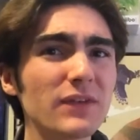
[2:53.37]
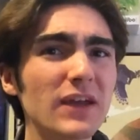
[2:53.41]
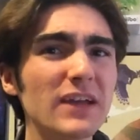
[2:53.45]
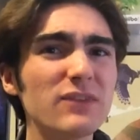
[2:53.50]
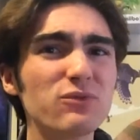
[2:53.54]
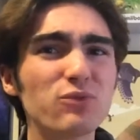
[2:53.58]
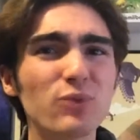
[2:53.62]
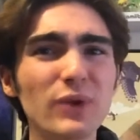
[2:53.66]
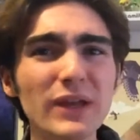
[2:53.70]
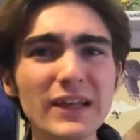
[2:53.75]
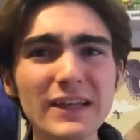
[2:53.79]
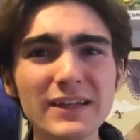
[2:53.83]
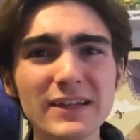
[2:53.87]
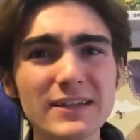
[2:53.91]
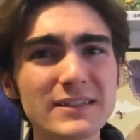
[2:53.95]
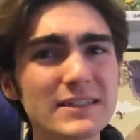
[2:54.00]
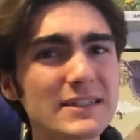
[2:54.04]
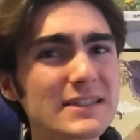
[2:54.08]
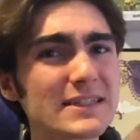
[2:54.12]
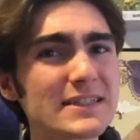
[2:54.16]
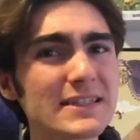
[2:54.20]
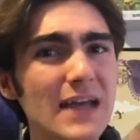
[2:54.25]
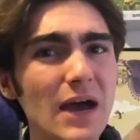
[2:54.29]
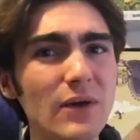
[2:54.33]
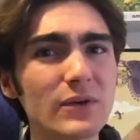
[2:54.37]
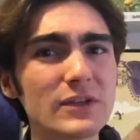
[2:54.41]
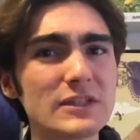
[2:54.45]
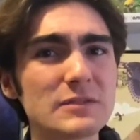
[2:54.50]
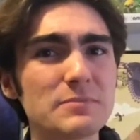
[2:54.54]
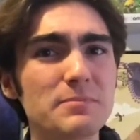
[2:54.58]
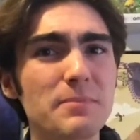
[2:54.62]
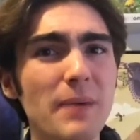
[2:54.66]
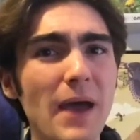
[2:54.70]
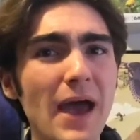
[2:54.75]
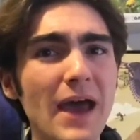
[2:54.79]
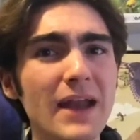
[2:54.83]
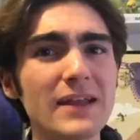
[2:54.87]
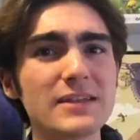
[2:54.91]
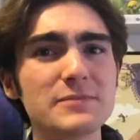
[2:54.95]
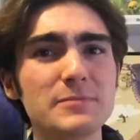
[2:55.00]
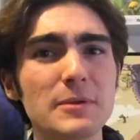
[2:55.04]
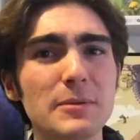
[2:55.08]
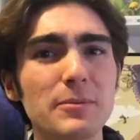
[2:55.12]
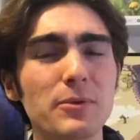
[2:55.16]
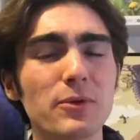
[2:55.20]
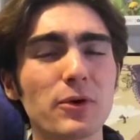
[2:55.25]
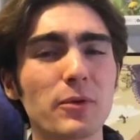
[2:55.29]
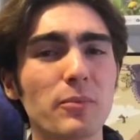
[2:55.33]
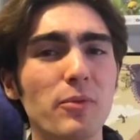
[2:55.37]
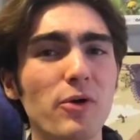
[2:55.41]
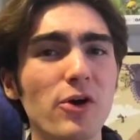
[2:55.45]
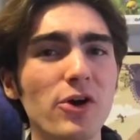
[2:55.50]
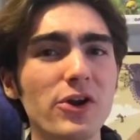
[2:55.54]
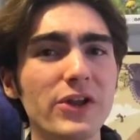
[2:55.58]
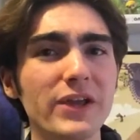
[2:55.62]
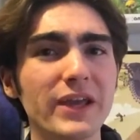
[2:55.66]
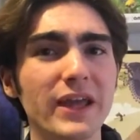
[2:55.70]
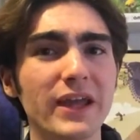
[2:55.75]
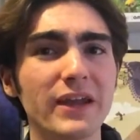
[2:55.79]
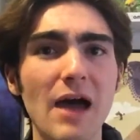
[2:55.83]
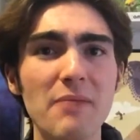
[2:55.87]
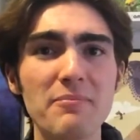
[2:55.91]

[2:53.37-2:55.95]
it really doesn't sound as bad as people are putting it.